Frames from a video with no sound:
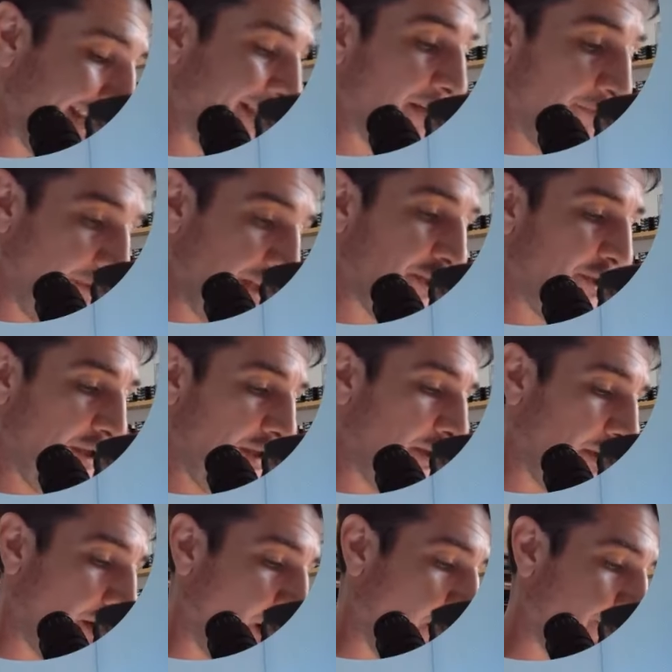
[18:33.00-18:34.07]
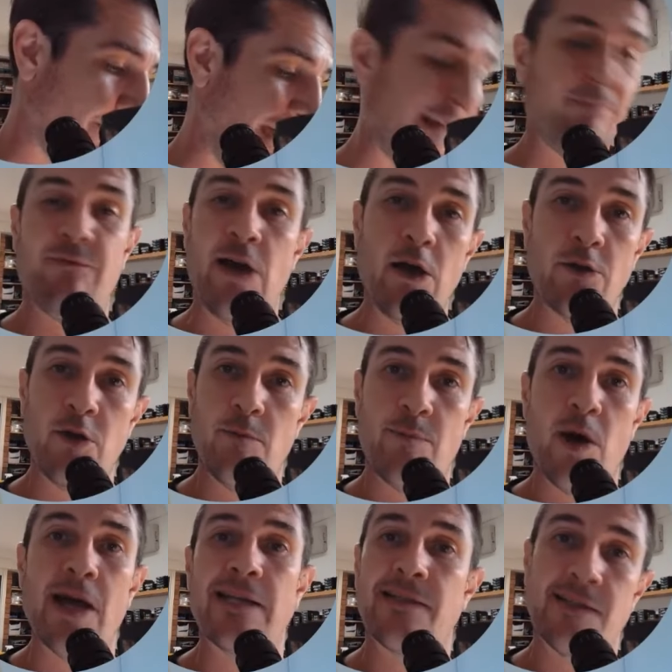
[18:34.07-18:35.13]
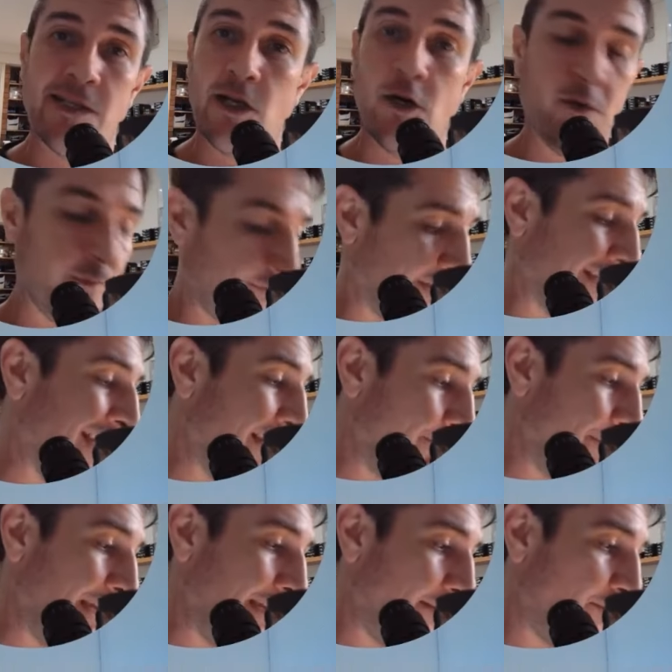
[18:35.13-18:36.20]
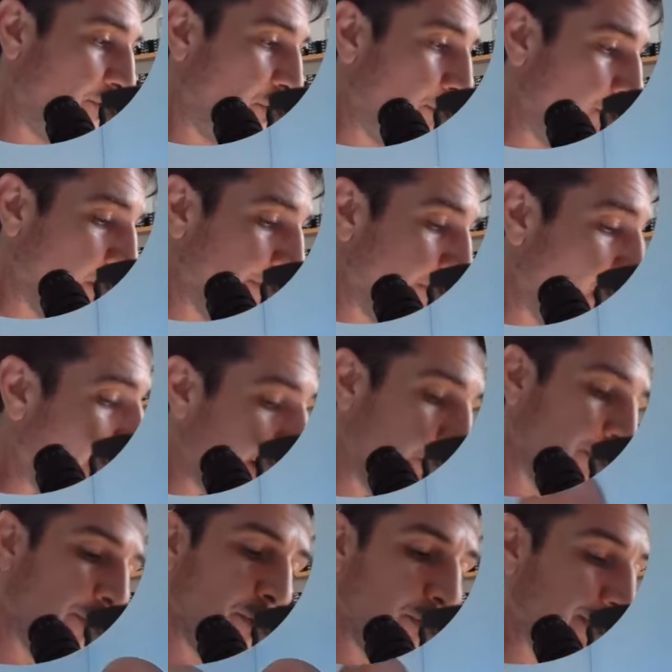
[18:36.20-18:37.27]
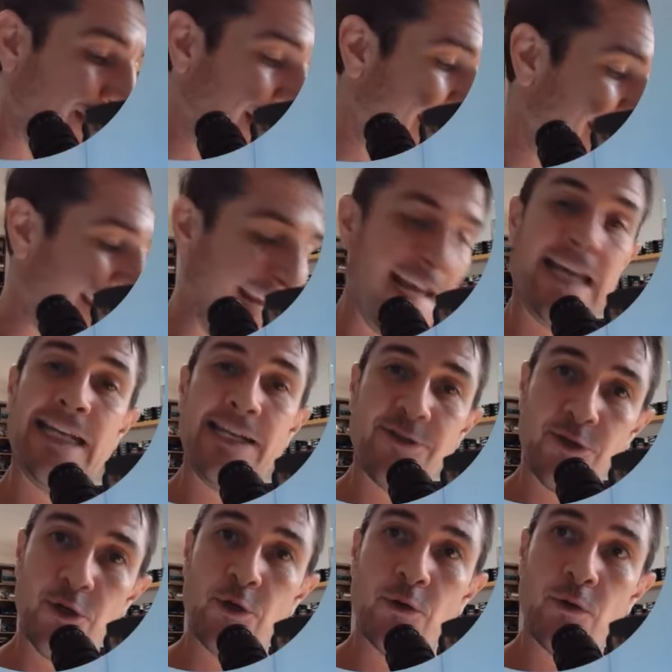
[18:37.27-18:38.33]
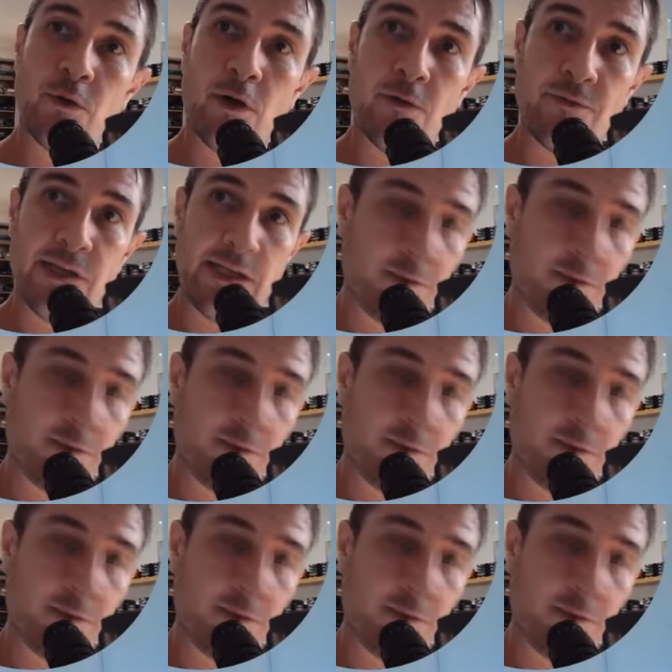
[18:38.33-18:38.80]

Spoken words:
division of that value by itself to give me 2. I could use any 2 of these